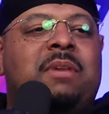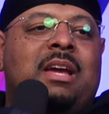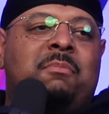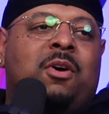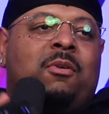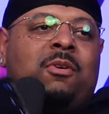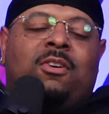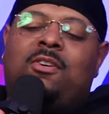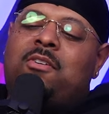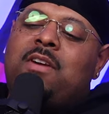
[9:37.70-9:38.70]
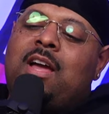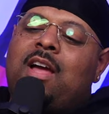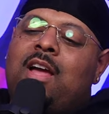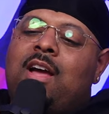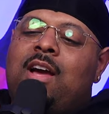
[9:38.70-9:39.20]
meme going on over here.
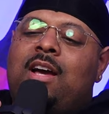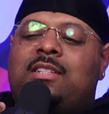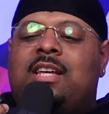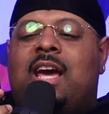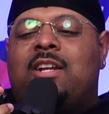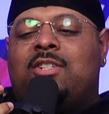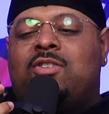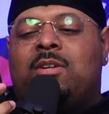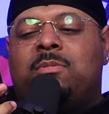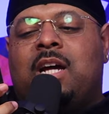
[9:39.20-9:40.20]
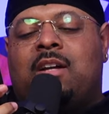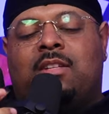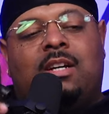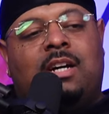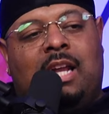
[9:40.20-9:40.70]
Tiana Trump, shout out
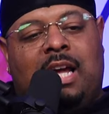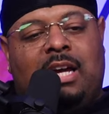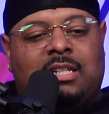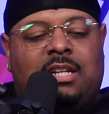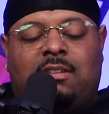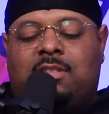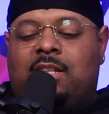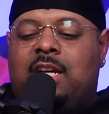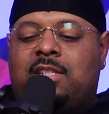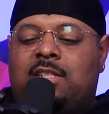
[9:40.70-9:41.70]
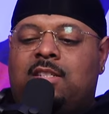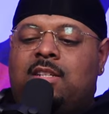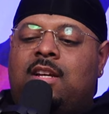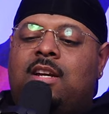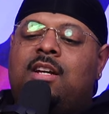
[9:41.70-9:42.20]
to her. I shout out to Legends.
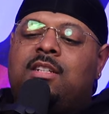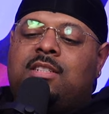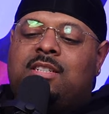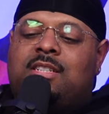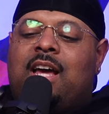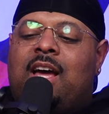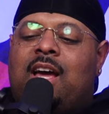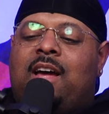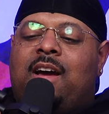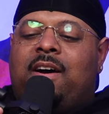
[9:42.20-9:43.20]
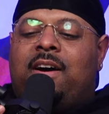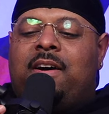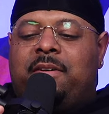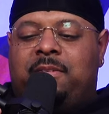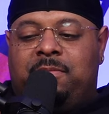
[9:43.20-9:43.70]
She said,
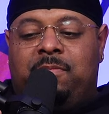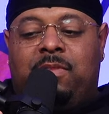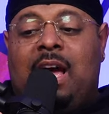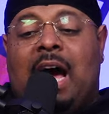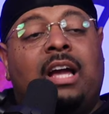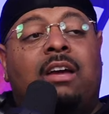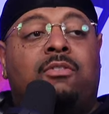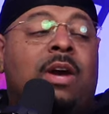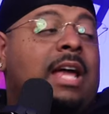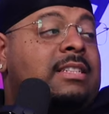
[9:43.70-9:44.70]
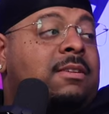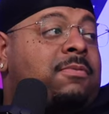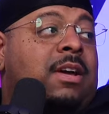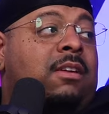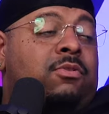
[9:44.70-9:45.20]
I'll give you head as a
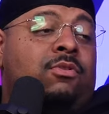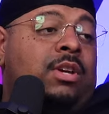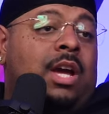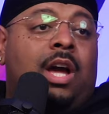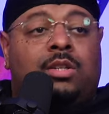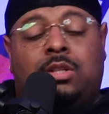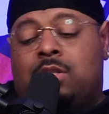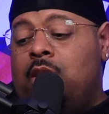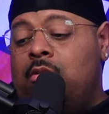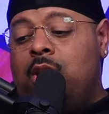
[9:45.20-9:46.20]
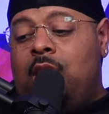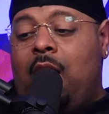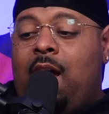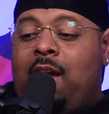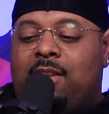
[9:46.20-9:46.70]
friend. If you need head, just say you need
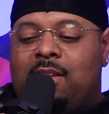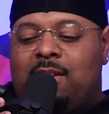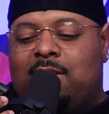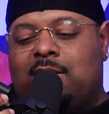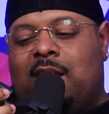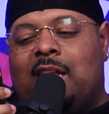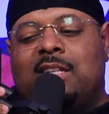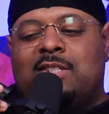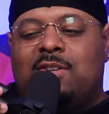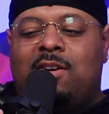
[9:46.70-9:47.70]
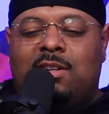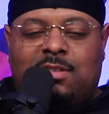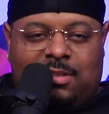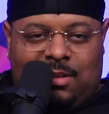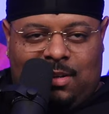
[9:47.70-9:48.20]
head. We got the Jordan
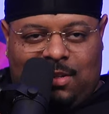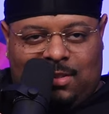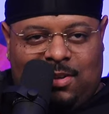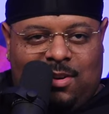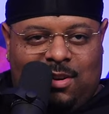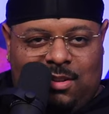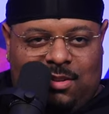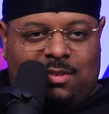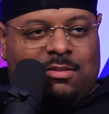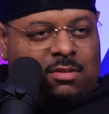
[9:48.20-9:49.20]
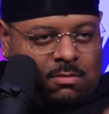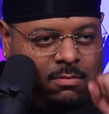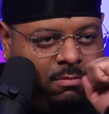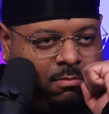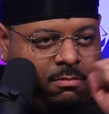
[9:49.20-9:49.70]
shit, nigga, Jordan.
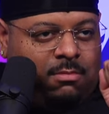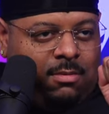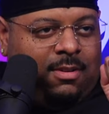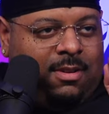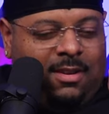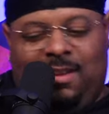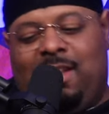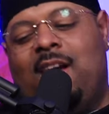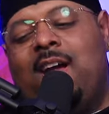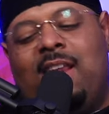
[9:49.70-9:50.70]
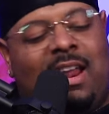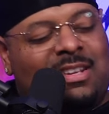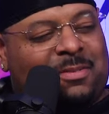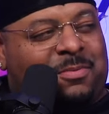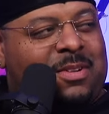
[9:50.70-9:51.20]
Yeah,
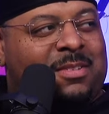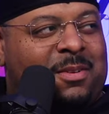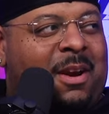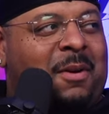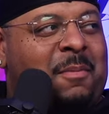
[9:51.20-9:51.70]
that's a friend zone.